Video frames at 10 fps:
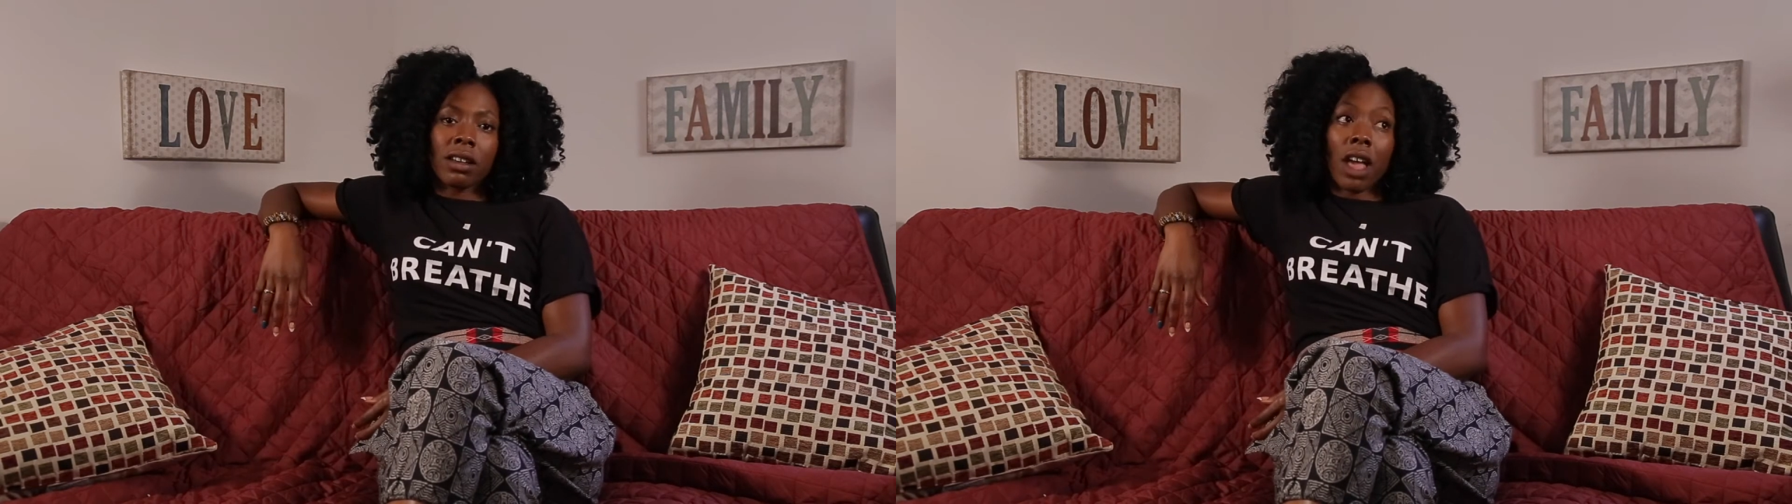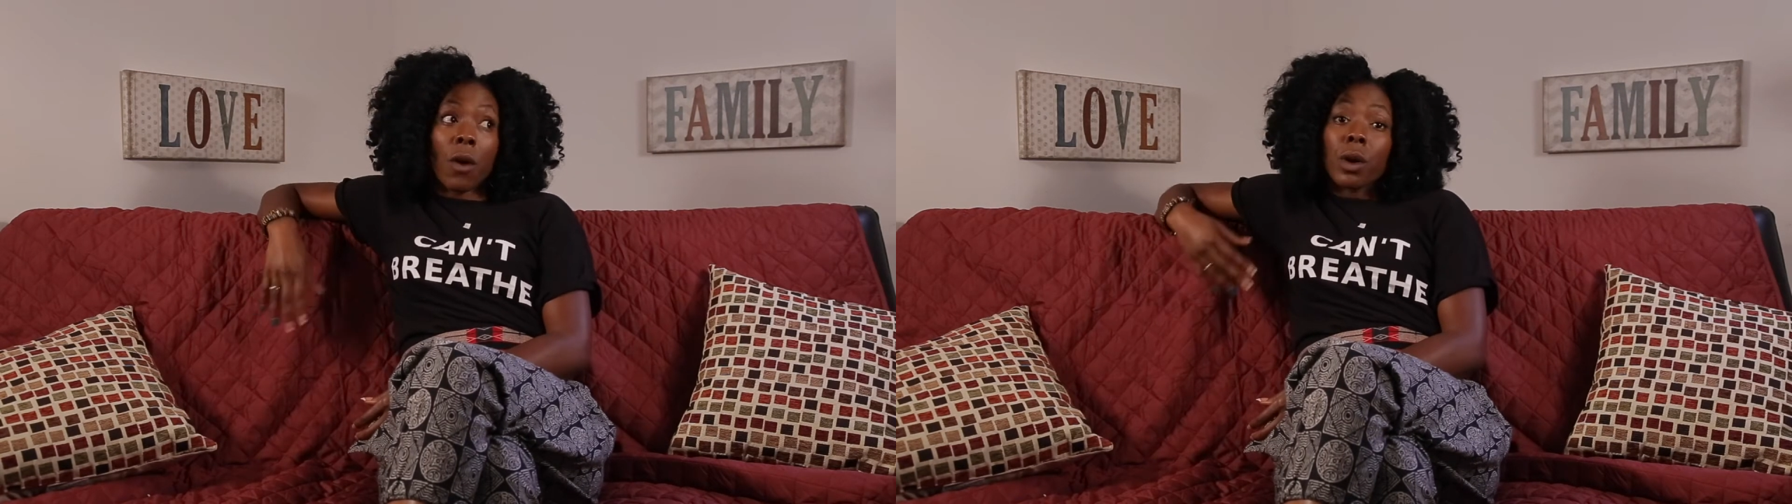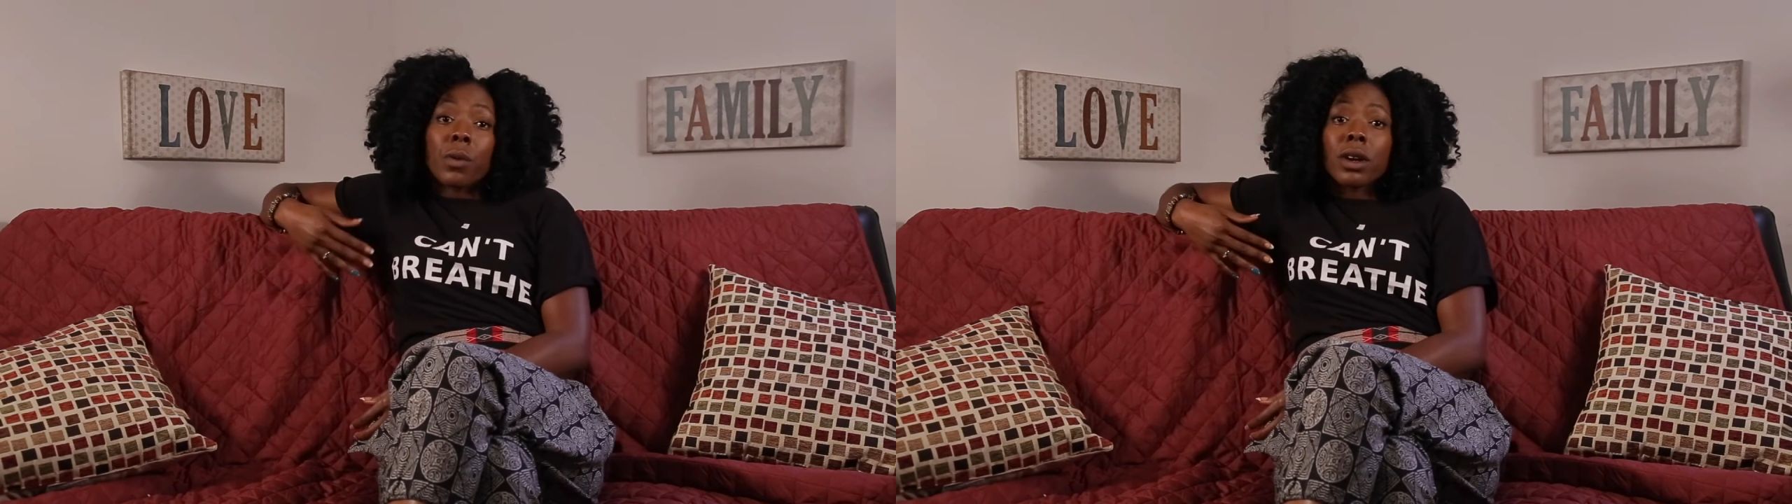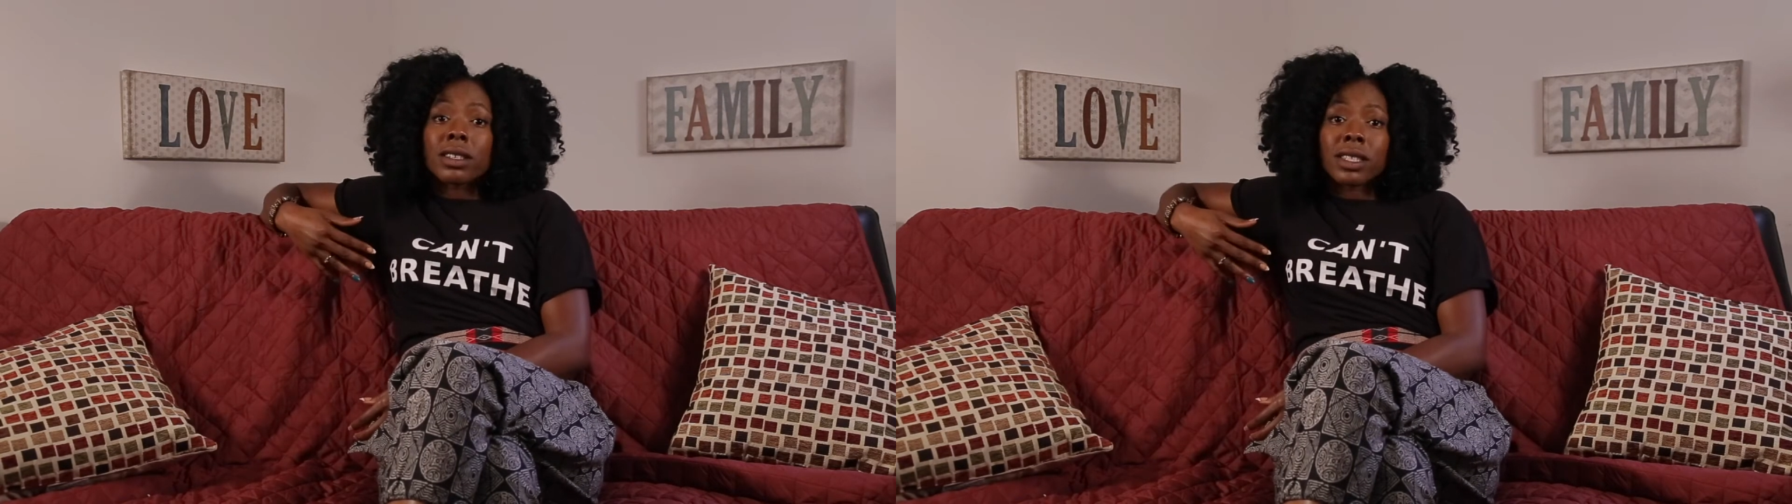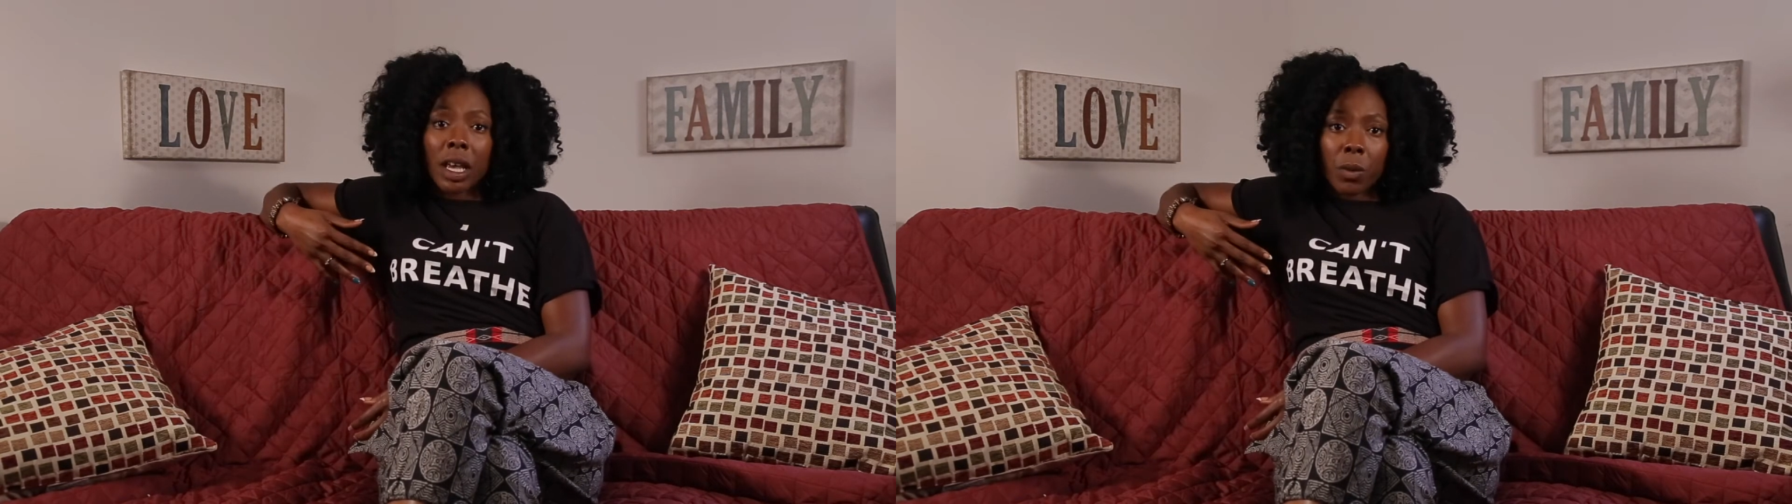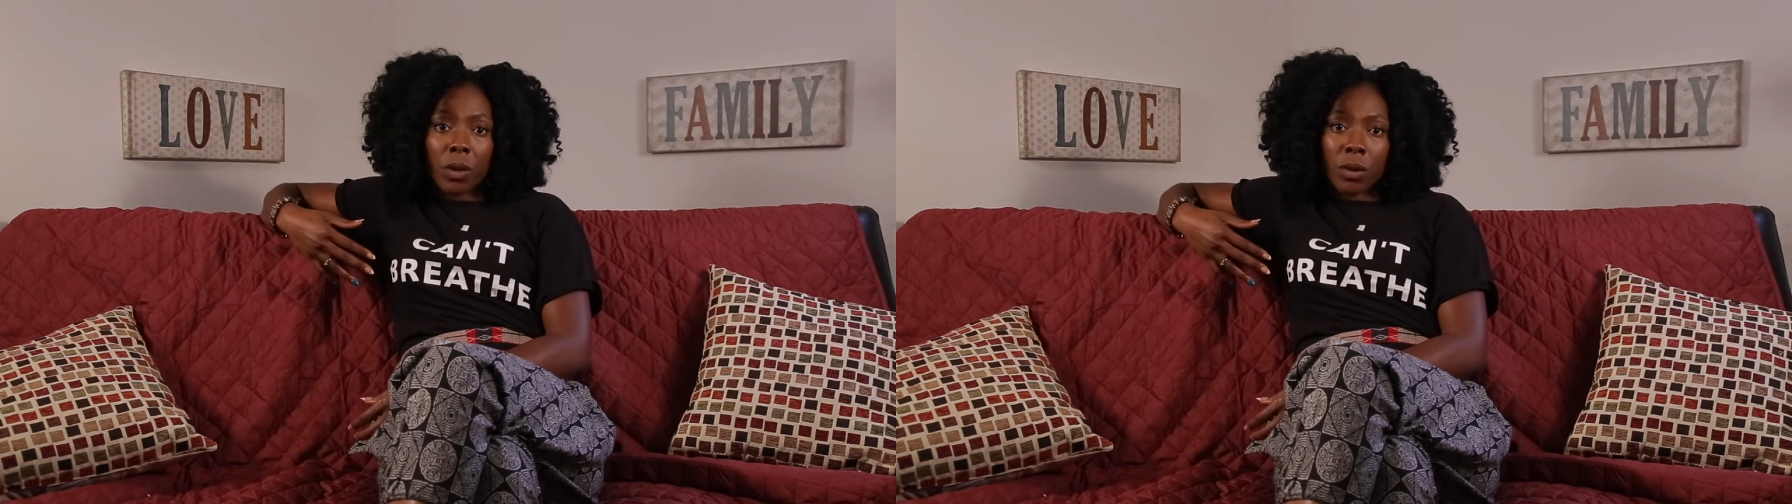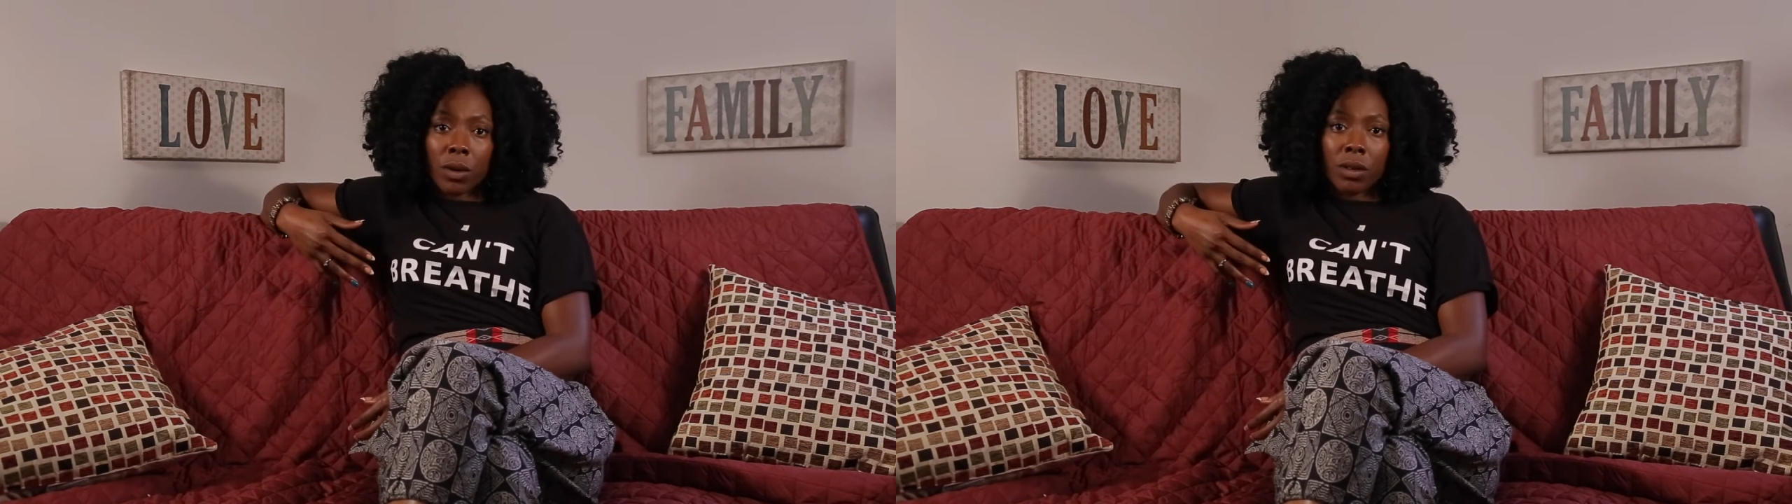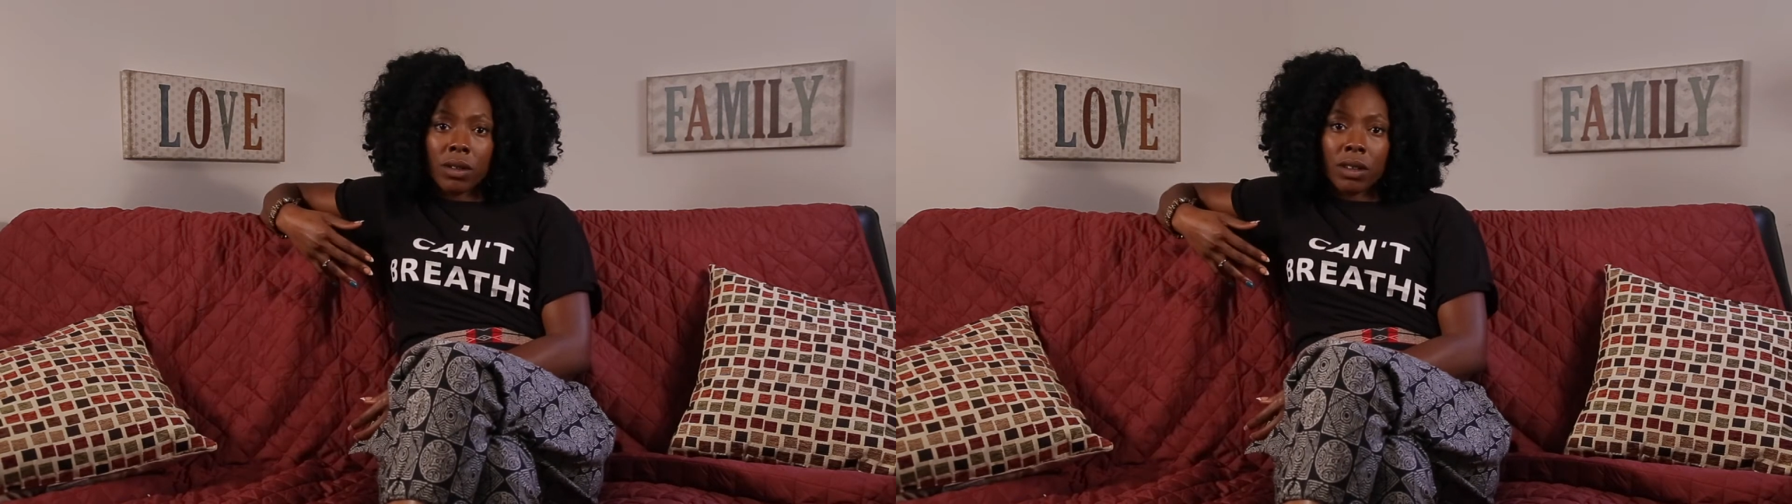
and we were inseparable.